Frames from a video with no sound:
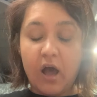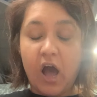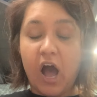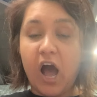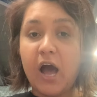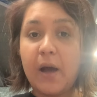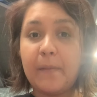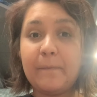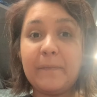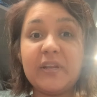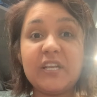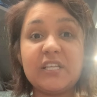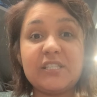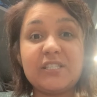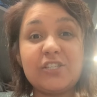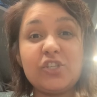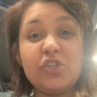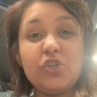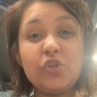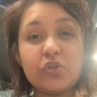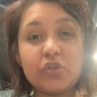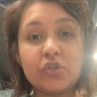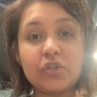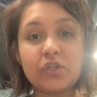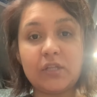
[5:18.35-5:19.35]
but it's
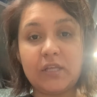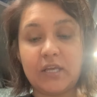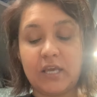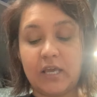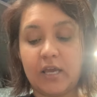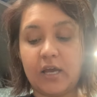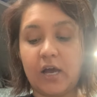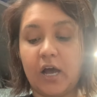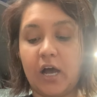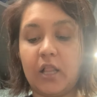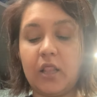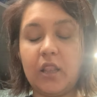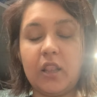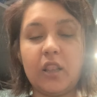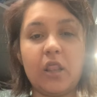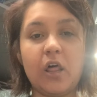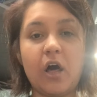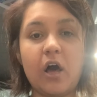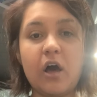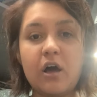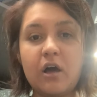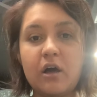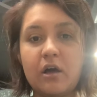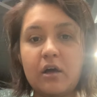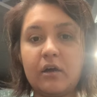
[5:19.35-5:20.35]
usually a
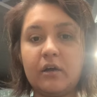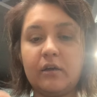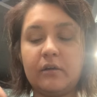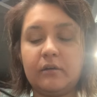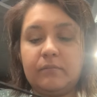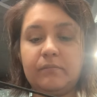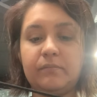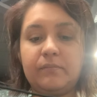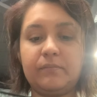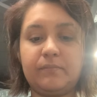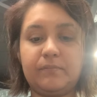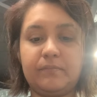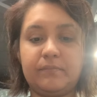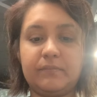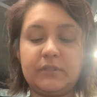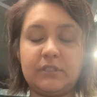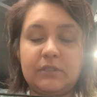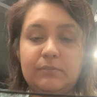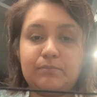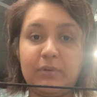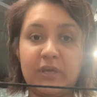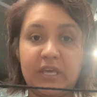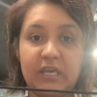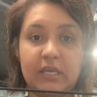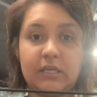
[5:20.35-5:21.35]
long
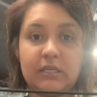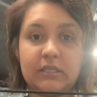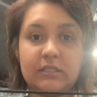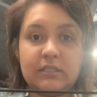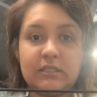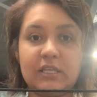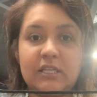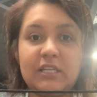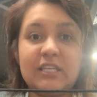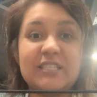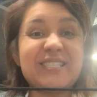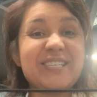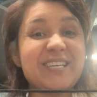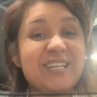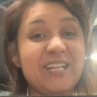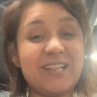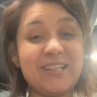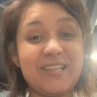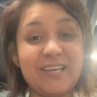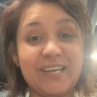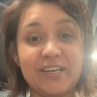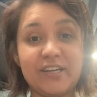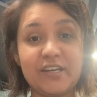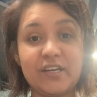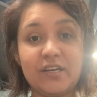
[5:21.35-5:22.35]
piece and it's
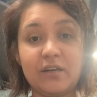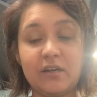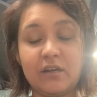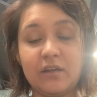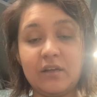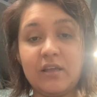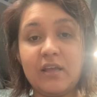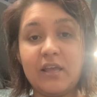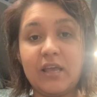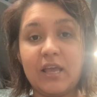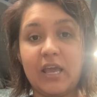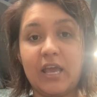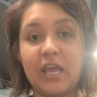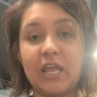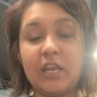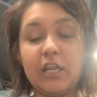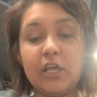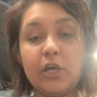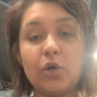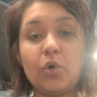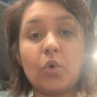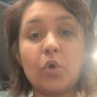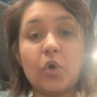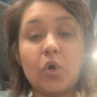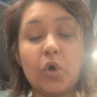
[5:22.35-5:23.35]
clear, and
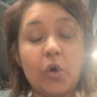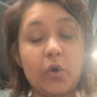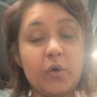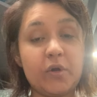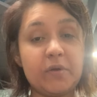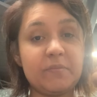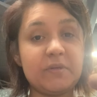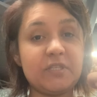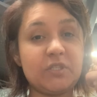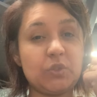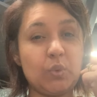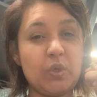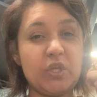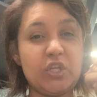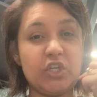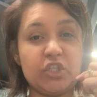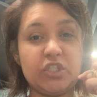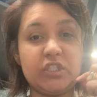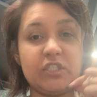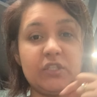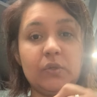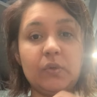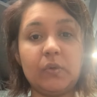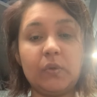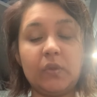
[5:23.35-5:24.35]
it'll go in between your
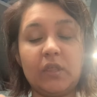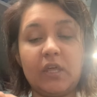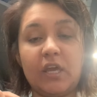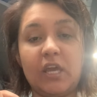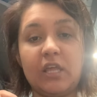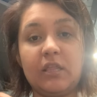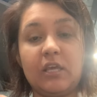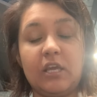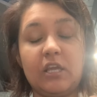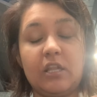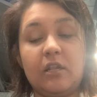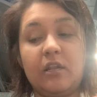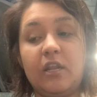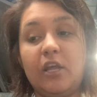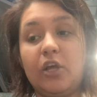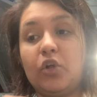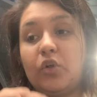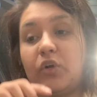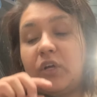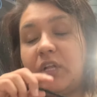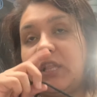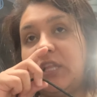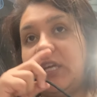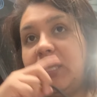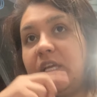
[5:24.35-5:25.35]
tooth, and then
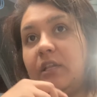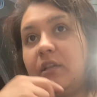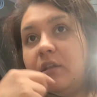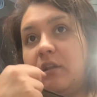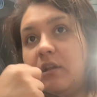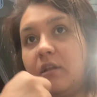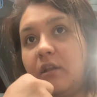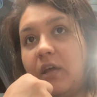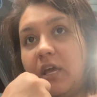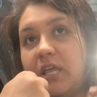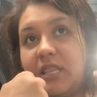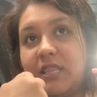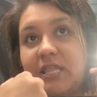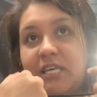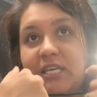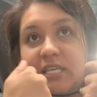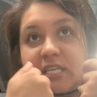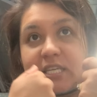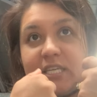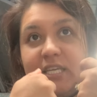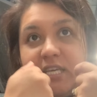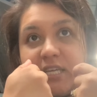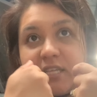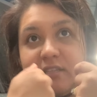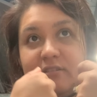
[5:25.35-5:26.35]
it'll clean
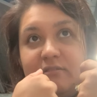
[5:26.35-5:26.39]
the